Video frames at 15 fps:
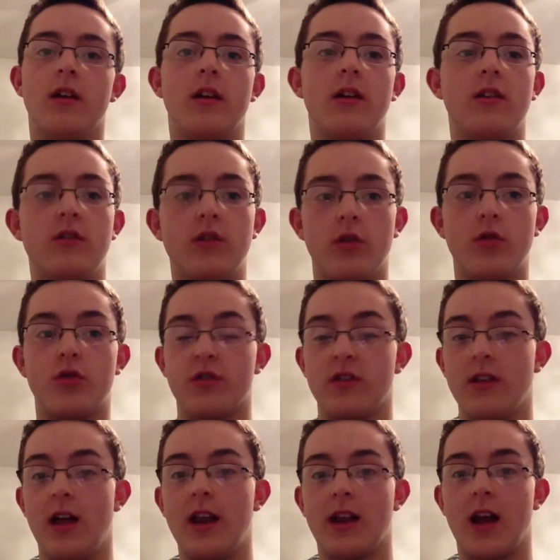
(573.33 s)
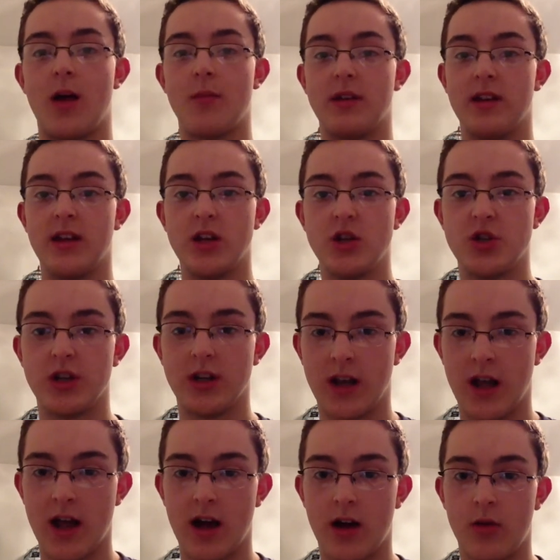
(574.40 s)
So there's a lot of competition
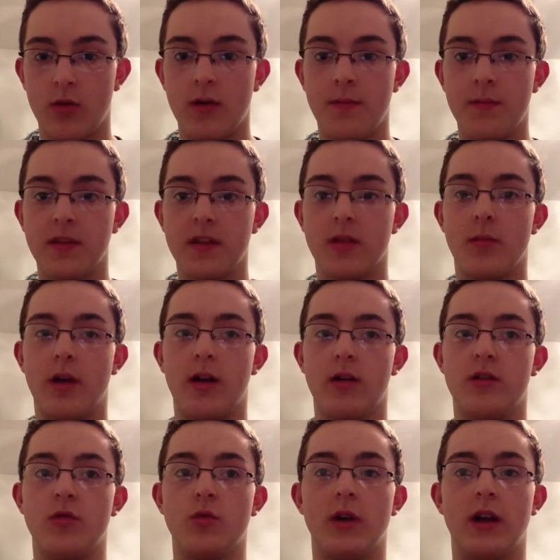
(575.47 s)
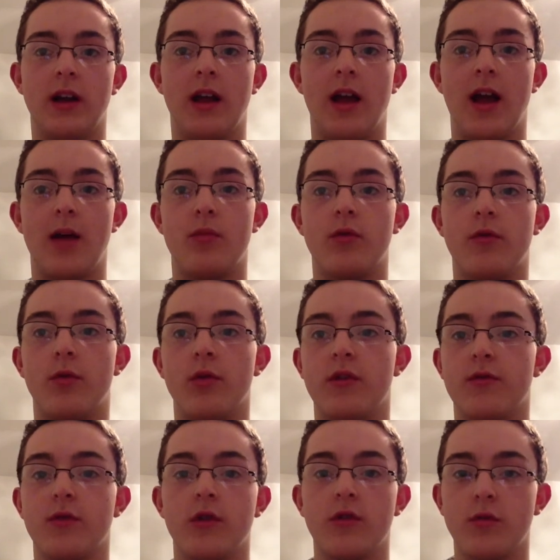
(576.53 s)
now compared to when Apple was
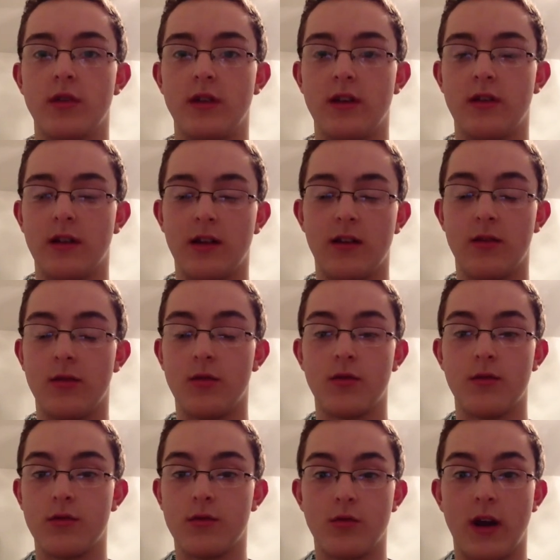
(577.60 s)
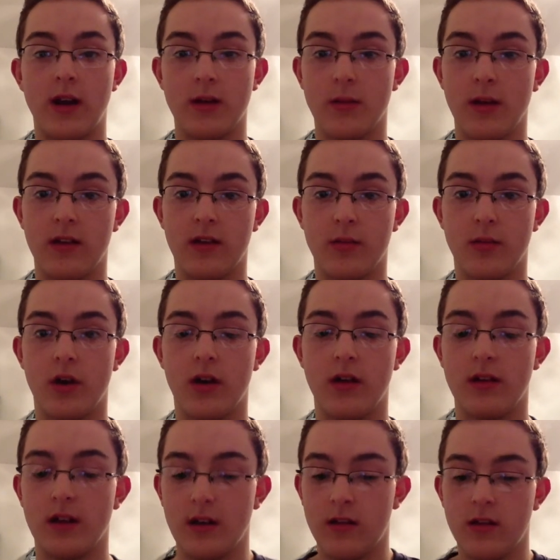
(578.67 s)
first releasing its great and amazing
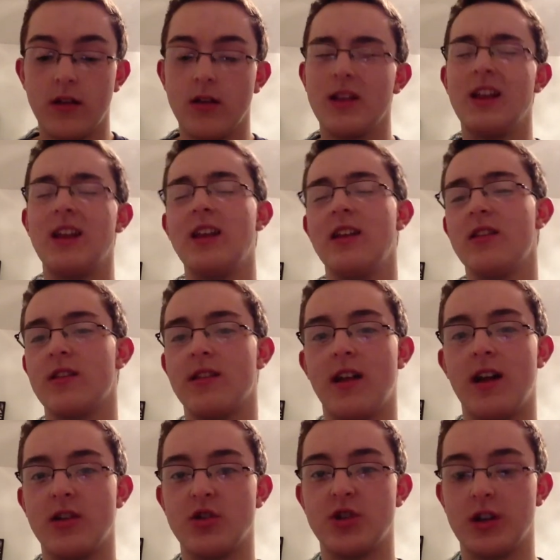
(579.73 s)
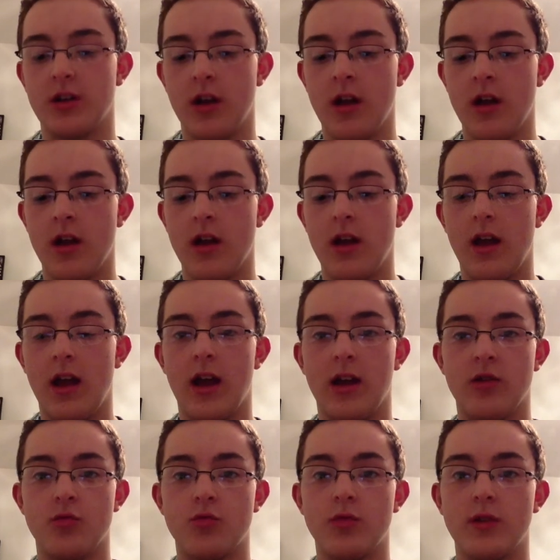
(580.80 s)
products, and it still is launching
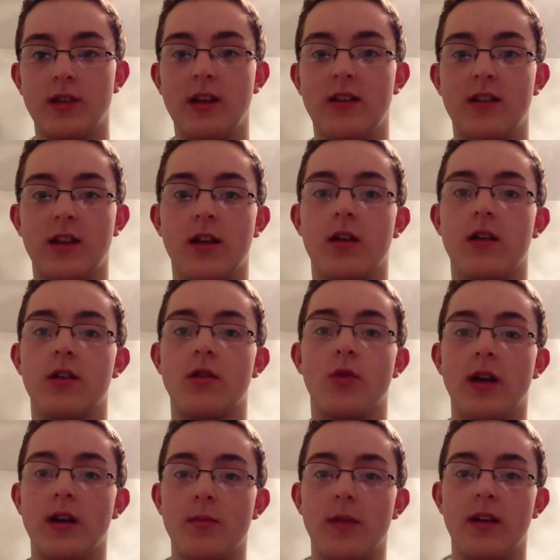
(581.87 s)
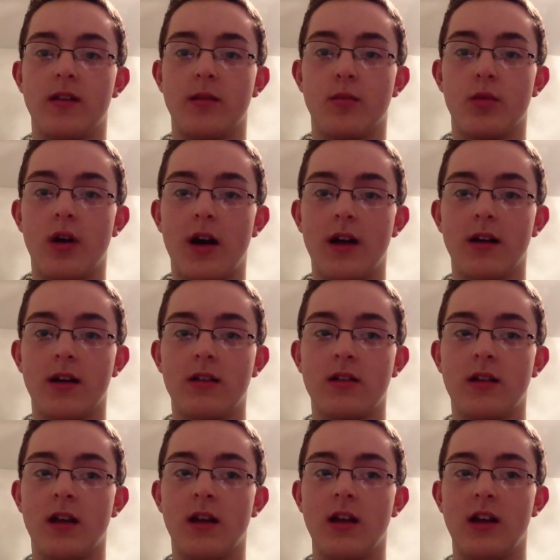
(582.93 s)
and releasing great and amazing
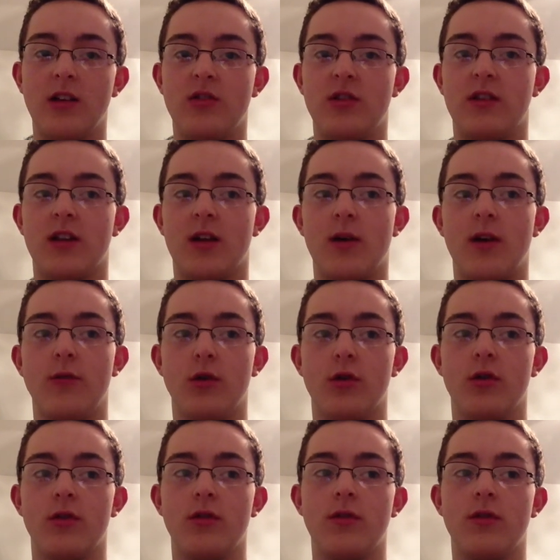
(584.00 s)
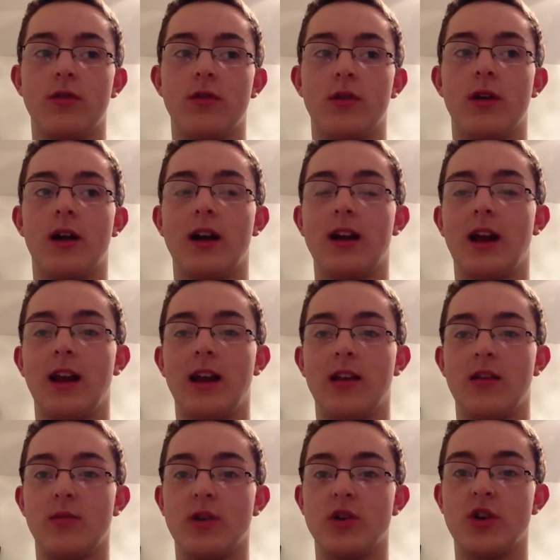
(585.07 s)
products. It's just, however, they're not gaining
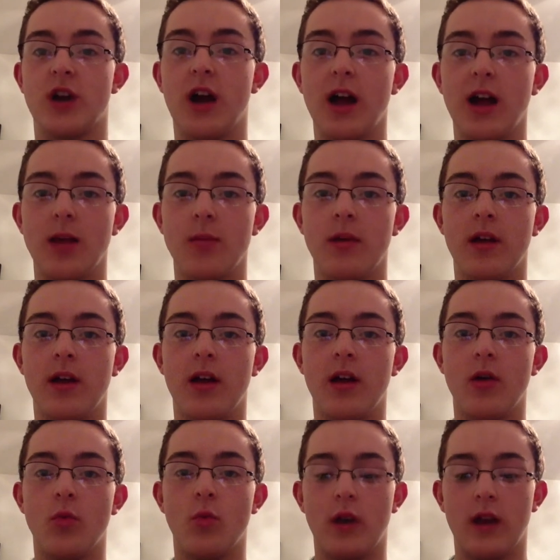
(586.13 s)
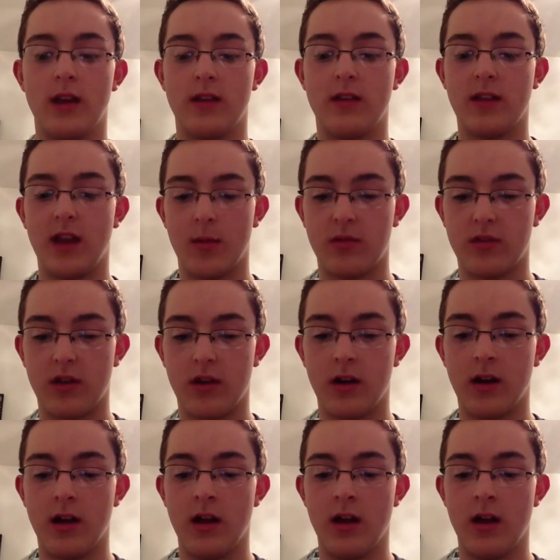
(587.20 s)
as much hype when
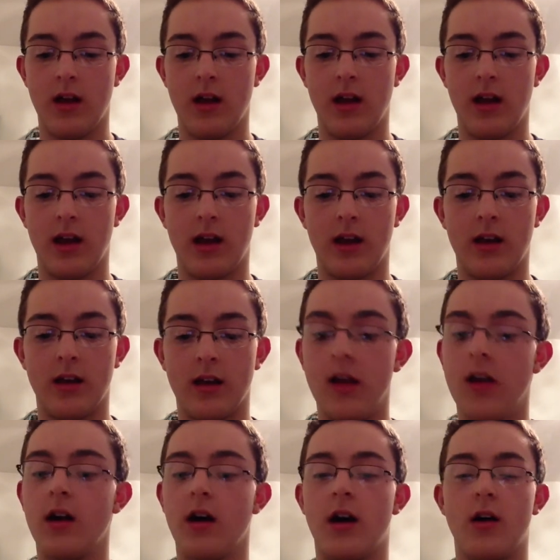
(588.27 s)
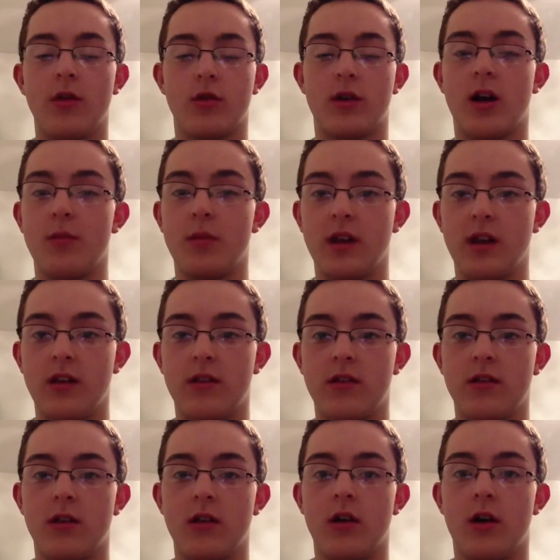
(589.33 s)
Samsung and other
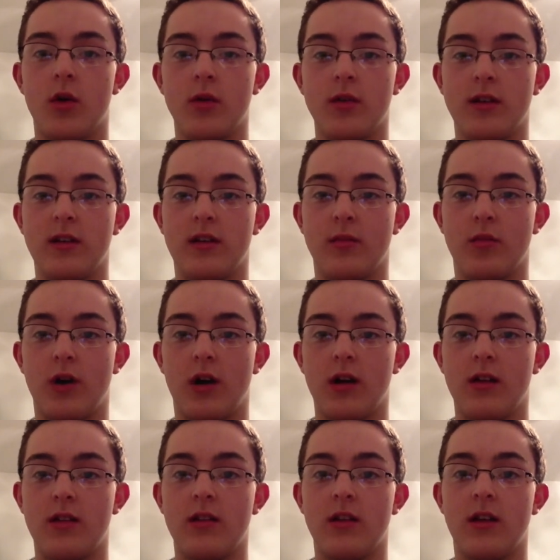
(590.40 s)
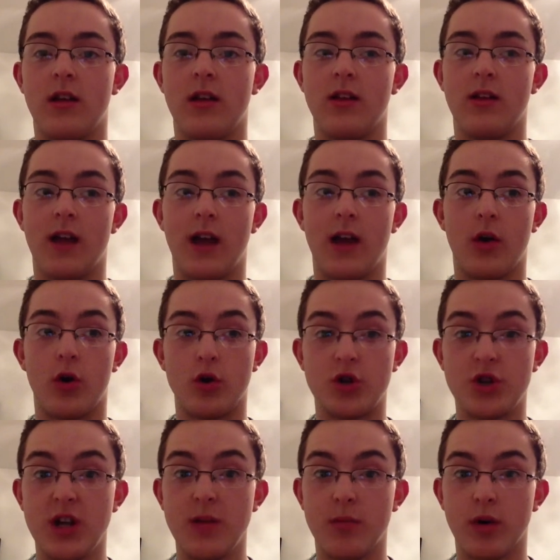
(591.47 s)
companies are releasing products that are
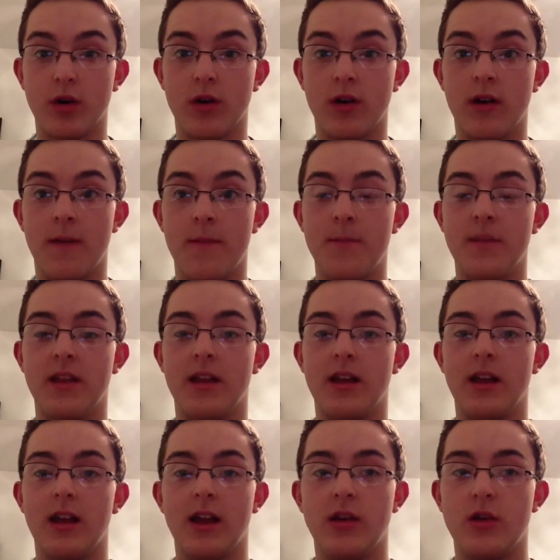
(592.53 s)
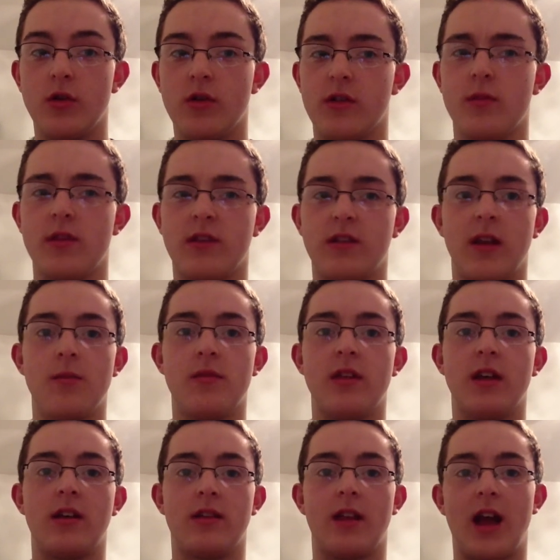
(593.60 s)
cheaper and do some of the same
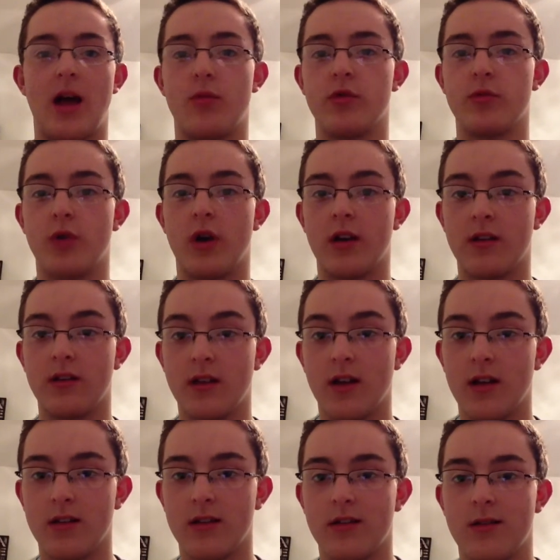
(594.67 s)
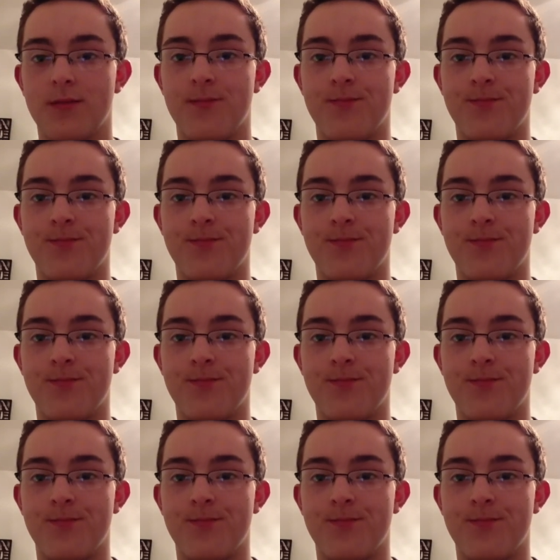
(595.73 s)
things that Apple's products does.